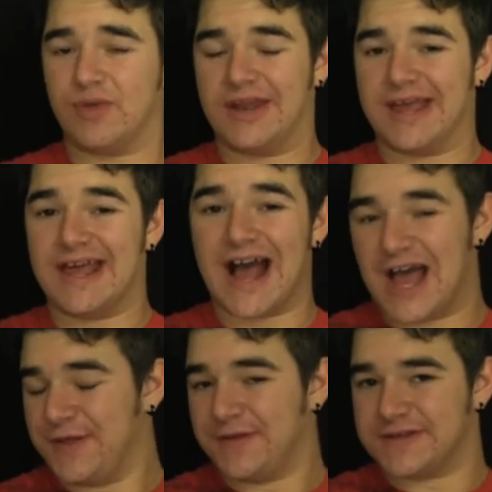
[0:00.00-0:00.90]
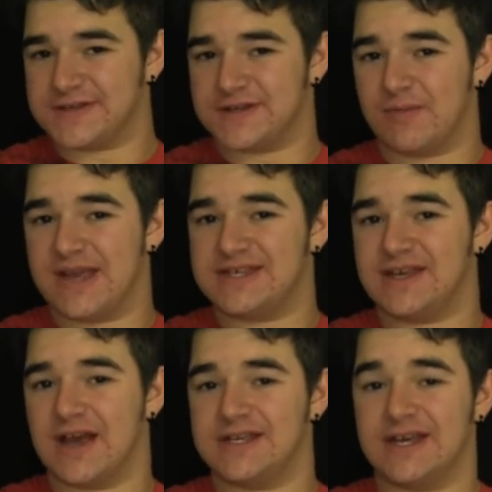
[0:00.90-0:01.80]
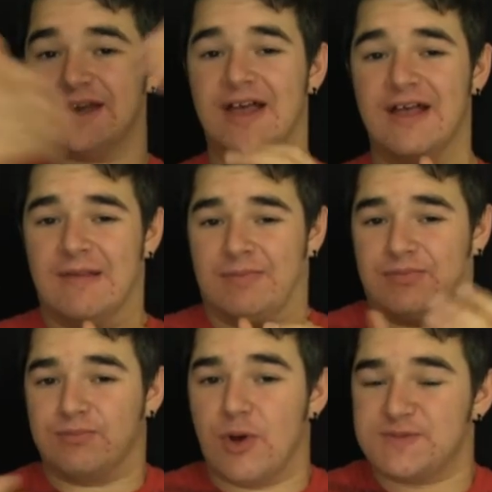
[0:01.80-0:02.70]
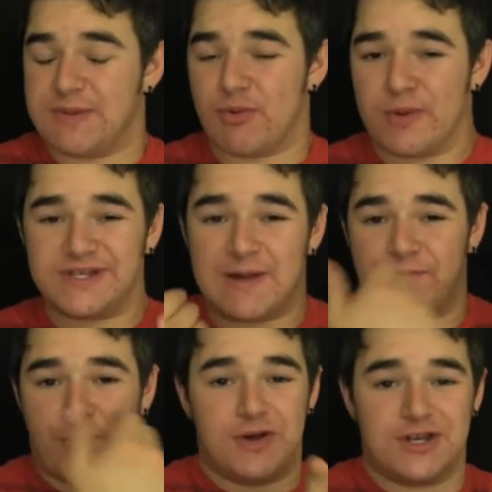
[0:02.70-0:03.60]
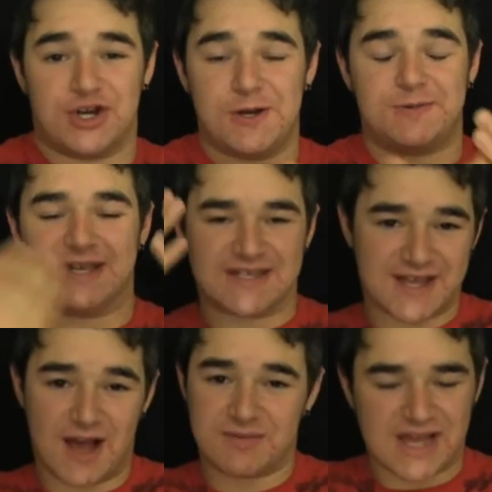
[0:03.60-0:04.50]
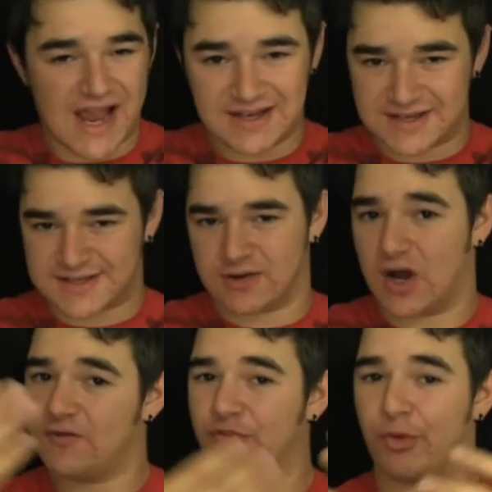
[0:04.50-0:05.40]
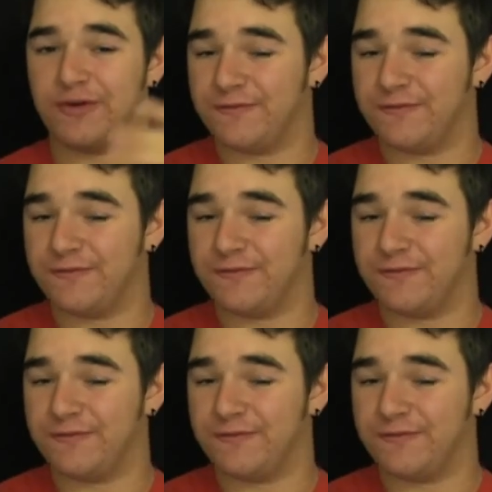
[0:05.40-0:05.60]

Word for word: And again, I think this is an amazing idea most people won't step foot in a church because it's uptight and it's uncomfortable.